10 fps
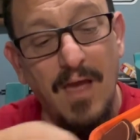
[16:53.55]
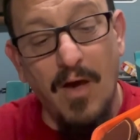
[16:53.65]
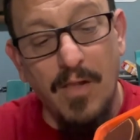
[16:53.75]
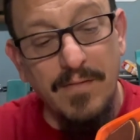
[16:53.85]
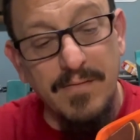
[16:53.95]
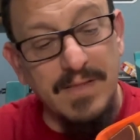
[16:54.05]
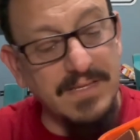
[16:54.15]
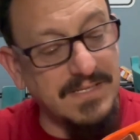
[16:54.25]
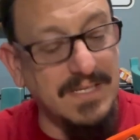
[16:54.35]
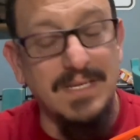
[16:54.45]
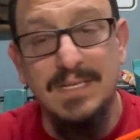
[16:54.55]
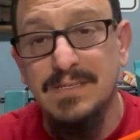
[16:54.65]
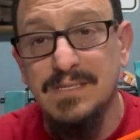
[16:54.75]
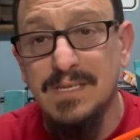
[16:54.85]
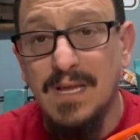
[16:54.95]
all of these
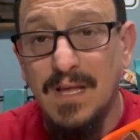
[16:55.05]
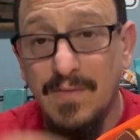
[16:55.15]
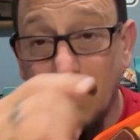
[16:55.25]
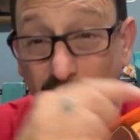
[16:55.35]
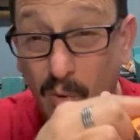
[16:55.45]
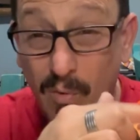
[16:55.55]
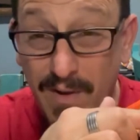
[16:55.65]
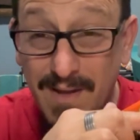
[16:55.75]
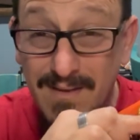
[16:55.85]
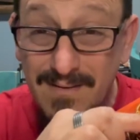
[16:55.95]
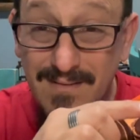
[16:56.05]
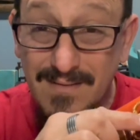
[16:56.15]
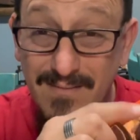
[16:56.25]
things, the coin.